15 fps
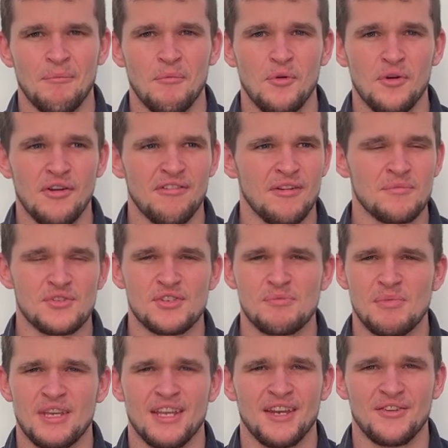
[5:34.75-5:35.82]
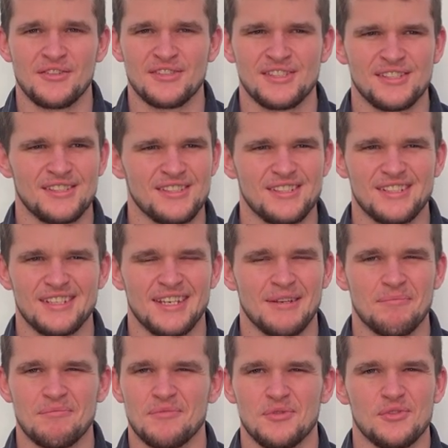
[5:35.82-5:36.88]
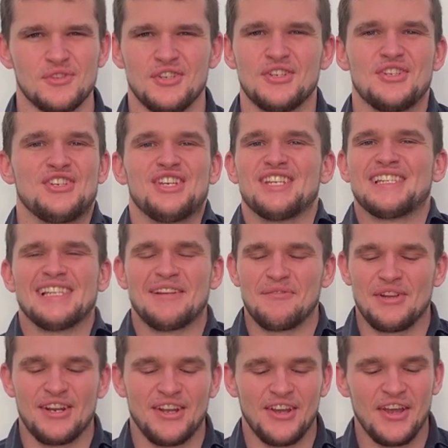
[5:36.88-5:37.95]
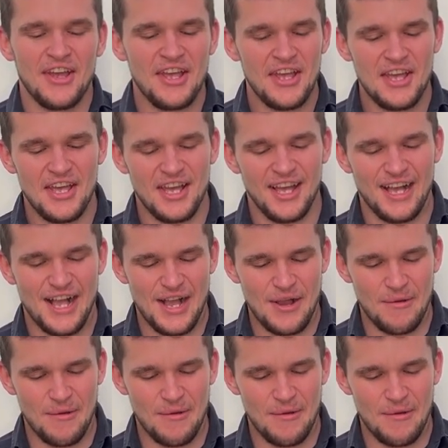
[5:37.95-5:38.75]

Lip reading: Or if I'm just speaking nonsense, also just let me know.